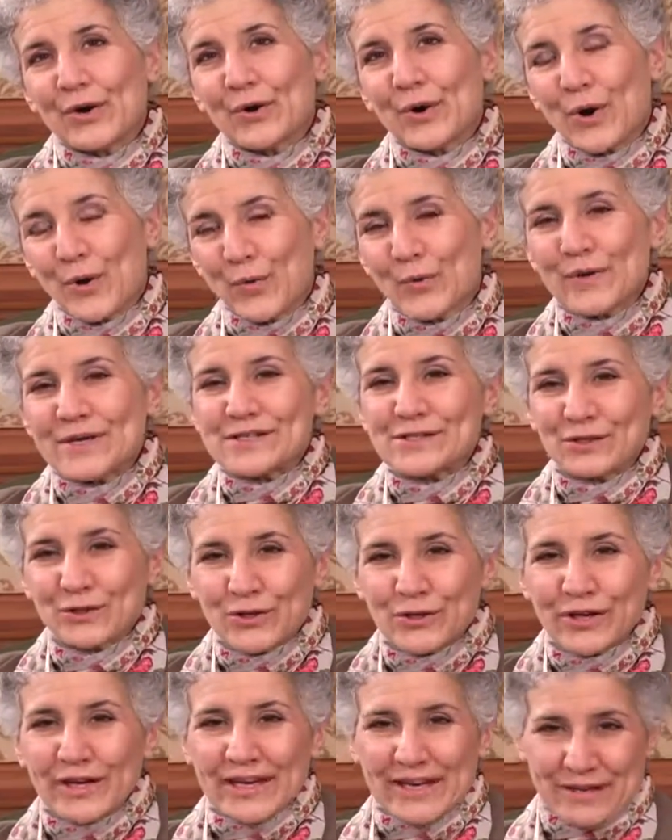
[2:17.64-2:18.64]
always
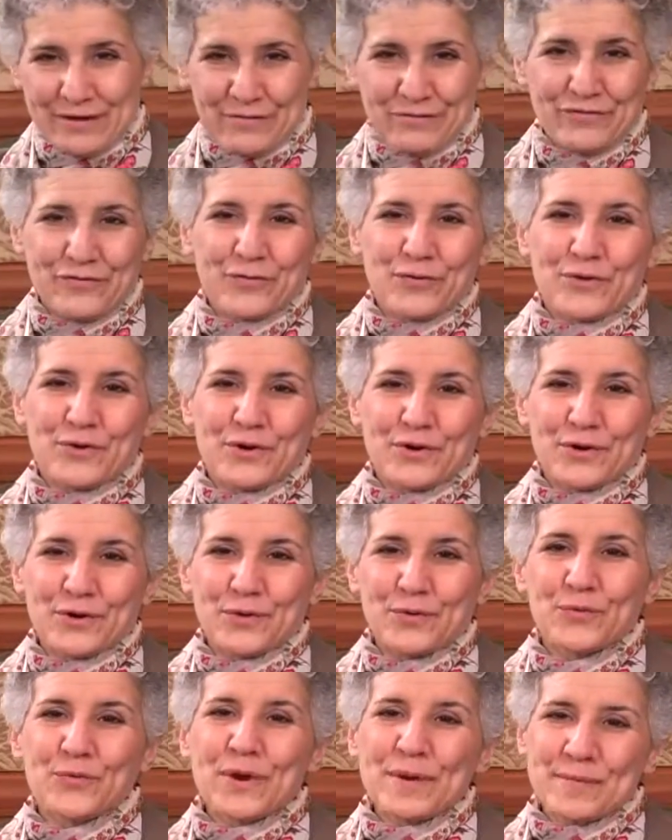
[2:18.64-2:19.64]
looking for
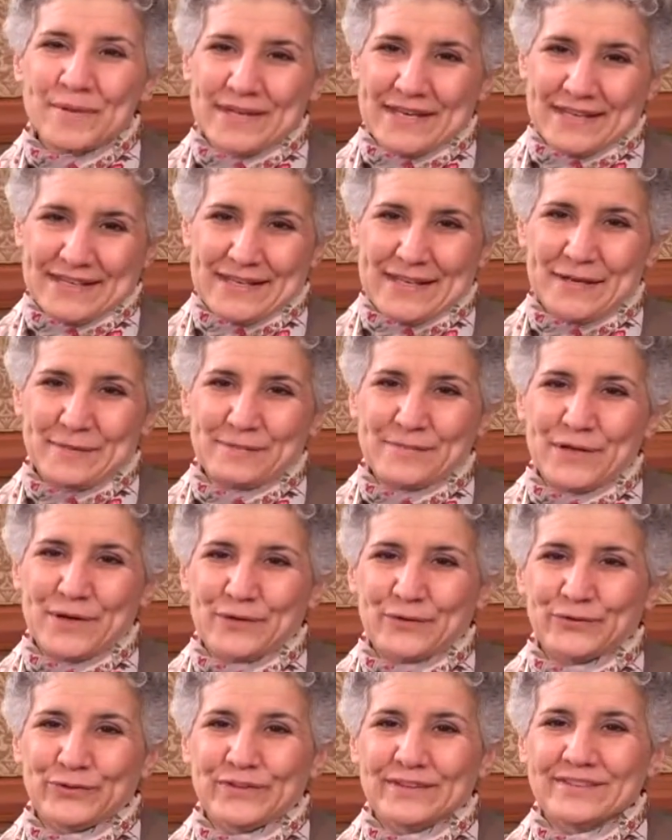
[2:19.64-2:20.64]
women in
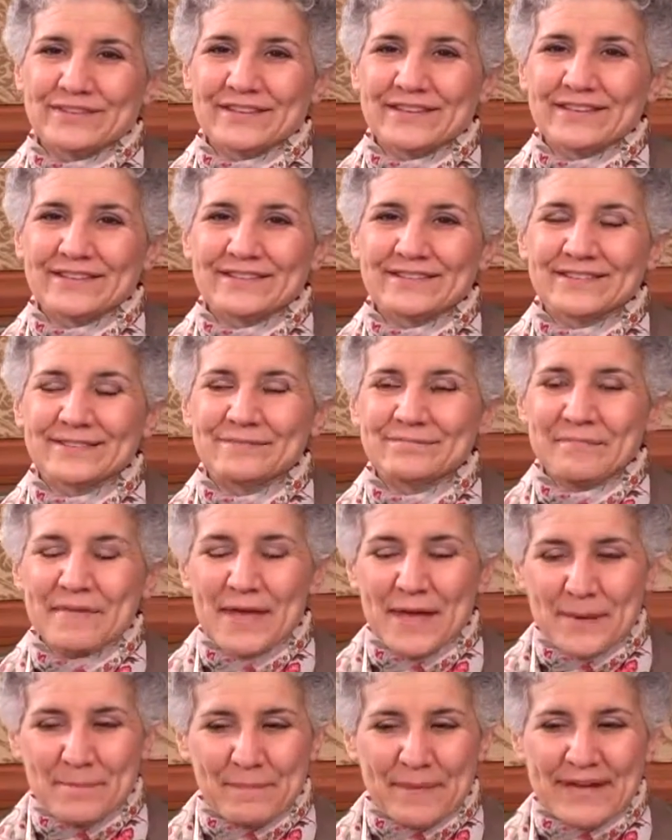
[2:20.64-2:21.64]
hypnosis because
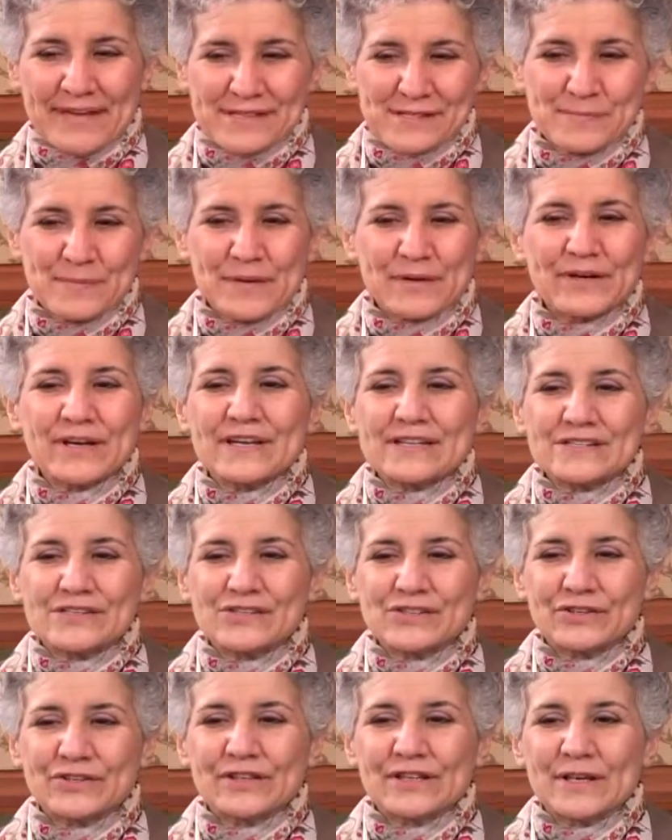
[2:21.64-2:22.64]
my
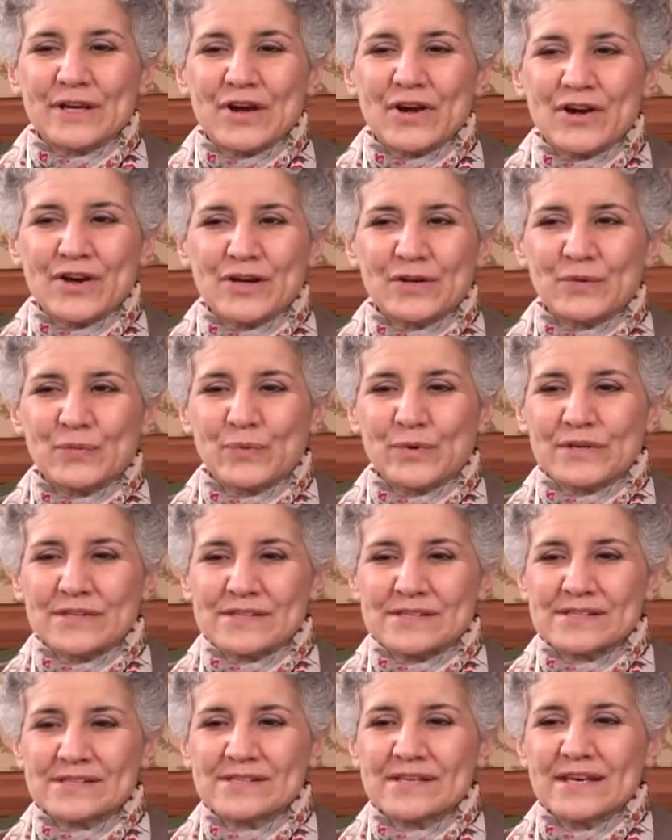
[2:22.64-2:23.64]
experience early on
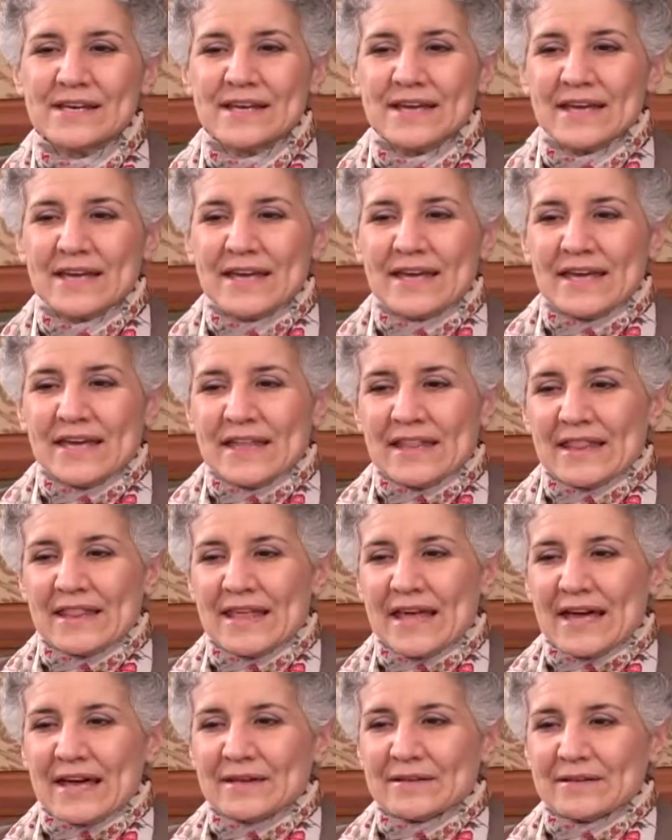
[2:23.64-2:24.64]
was
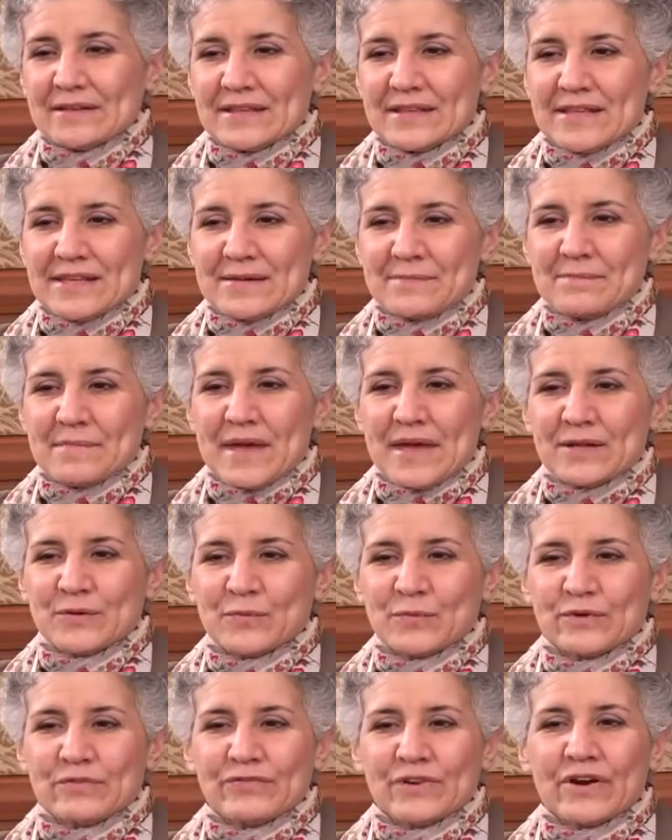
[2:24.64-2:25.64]
that the
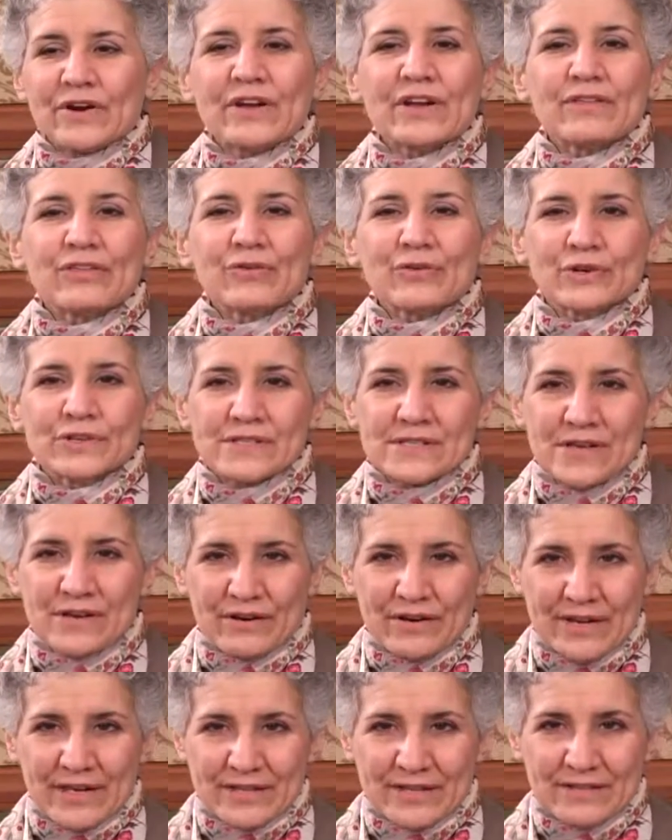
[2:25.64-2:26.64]
men were very
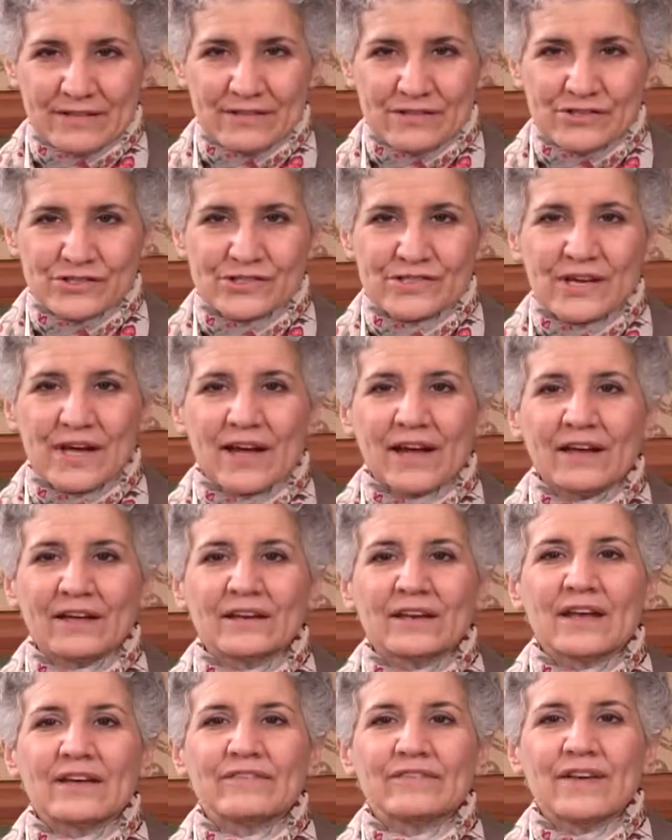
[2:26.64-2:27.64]
authoritarian in their style,
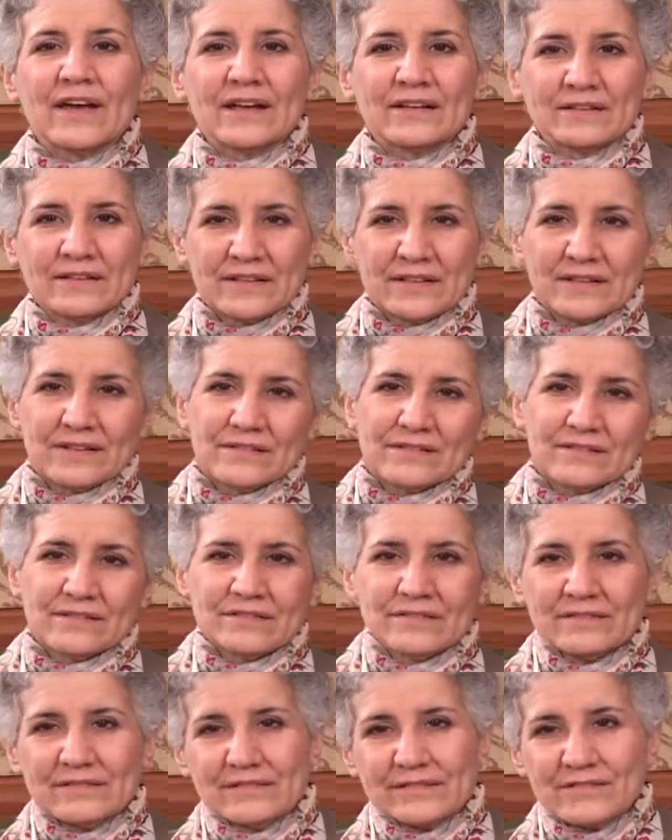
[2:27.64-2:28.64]
and I found it
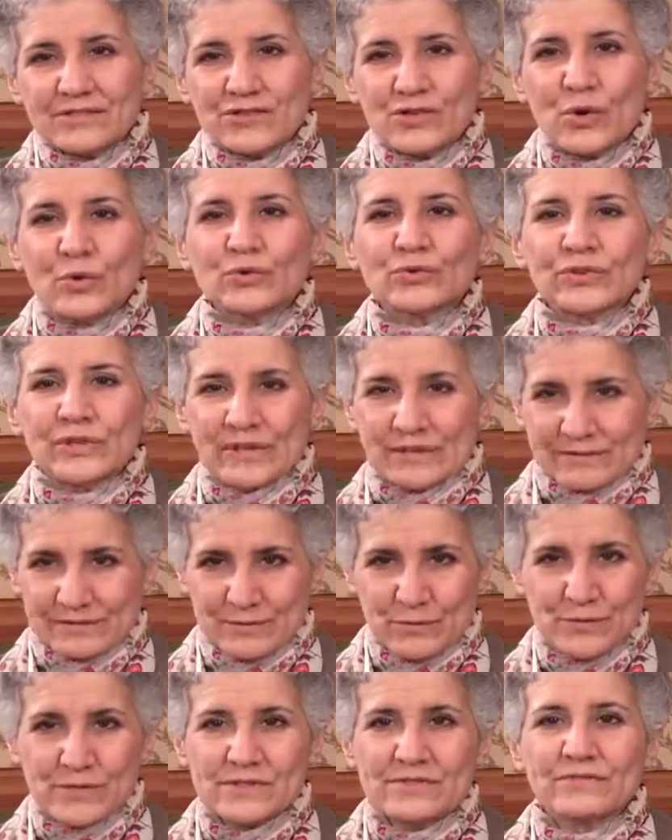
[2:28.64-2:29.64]
jolting.
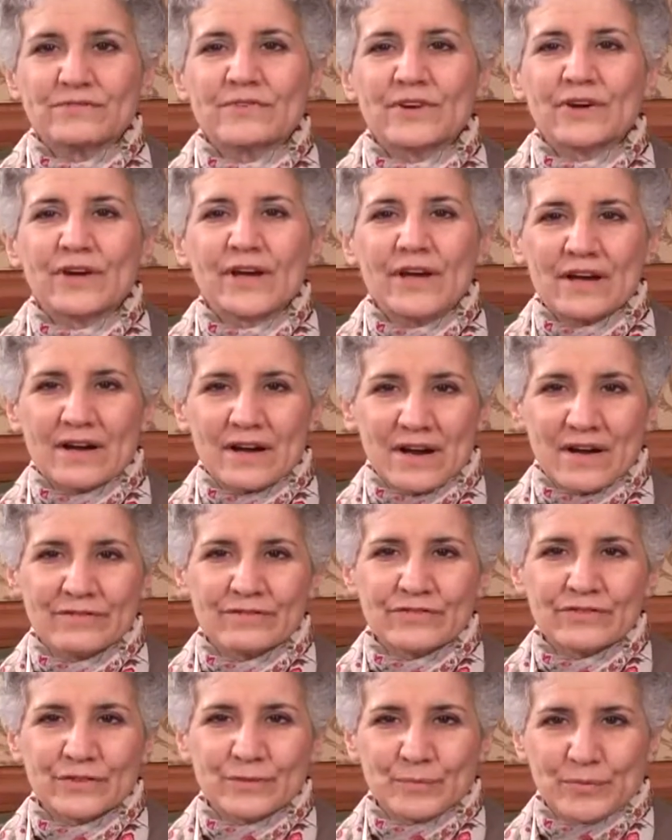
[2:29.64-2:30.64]
It was very
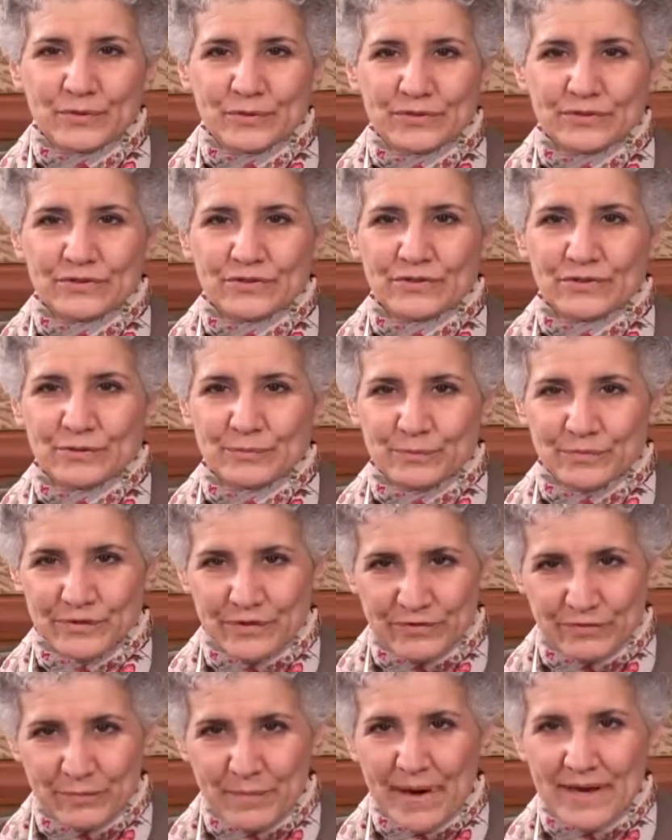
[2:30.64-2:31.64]
uncomfortable in terms
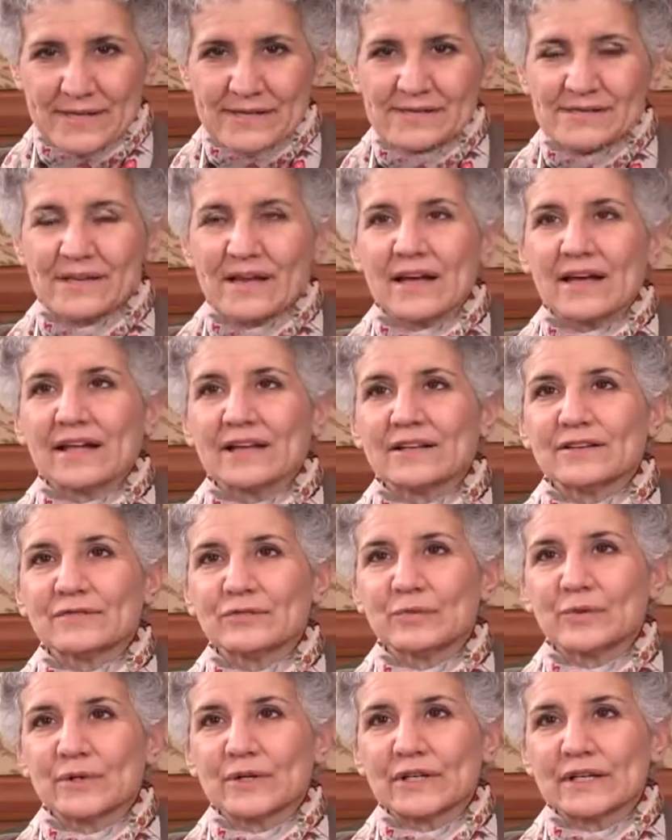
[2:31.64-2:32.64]
of my style
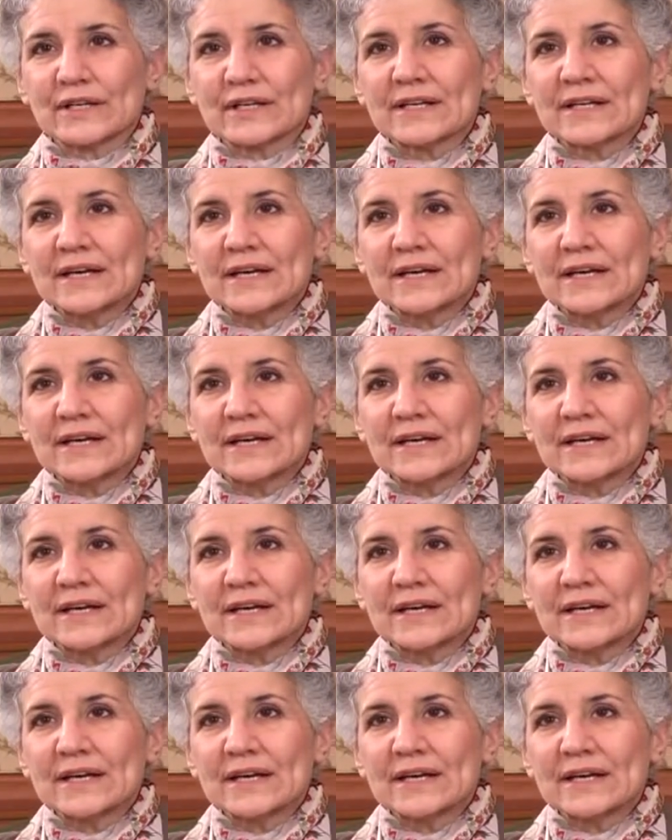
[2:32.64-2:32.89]
of work.